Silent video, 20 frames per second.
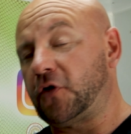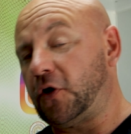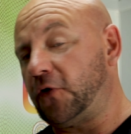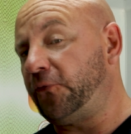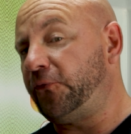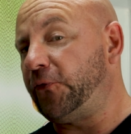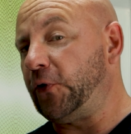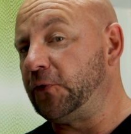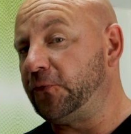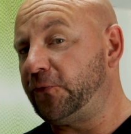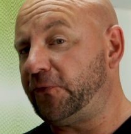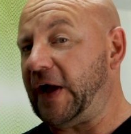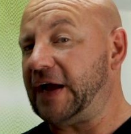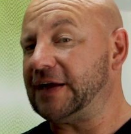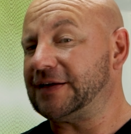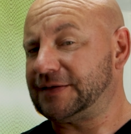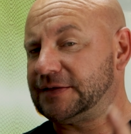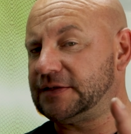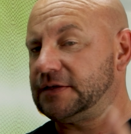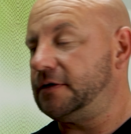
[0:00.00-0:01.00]
I've got a fun
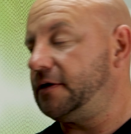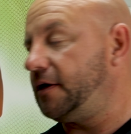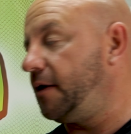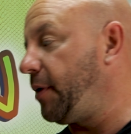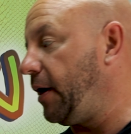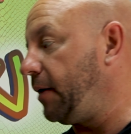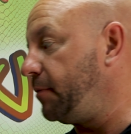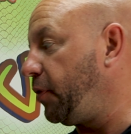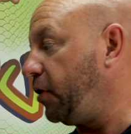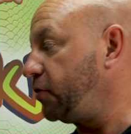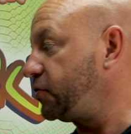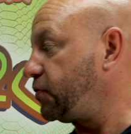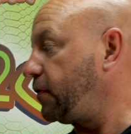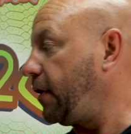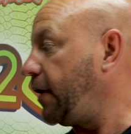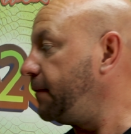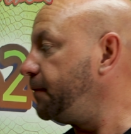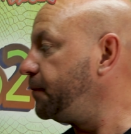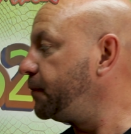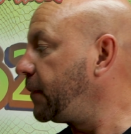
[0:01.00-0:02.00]
fact about Boss
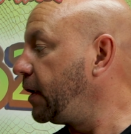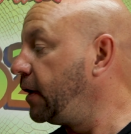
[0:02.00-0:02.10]
Rat